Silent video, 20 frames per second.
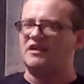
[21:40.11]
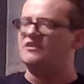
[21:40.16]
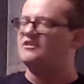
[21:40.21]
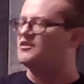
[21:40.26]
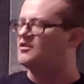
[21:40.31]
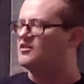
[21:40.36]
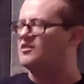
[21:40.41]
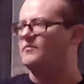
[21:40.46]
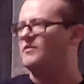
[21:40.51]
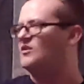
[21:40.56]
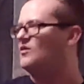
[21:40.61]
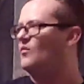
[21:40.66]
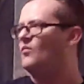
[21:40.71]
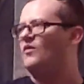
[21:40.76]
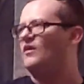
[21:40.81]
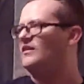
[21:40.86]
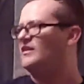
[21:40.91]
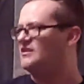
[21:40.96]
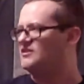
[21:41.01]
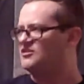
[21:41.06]
he's going to be the
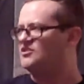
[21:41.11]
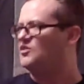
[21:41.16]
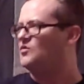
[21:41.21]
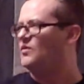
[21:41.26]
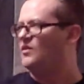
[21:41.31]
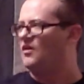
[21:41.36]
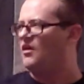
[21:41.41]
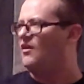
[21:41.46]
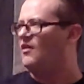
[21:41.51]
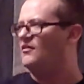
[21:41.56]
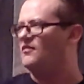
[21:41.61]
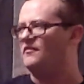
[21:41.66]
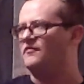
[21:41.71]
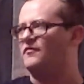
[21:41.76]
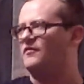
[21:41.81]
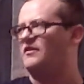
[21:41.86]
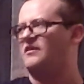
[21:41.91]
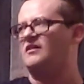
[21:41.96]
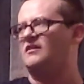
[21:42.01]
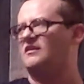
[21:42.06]
one that's doing all the
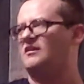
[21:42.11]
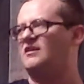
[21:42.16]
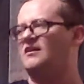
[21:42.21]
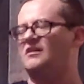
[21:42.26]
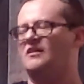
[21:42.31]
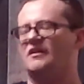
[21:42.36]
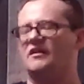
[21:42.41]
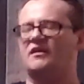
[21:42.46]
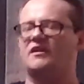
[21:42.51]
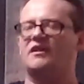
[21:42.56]
freaking killing.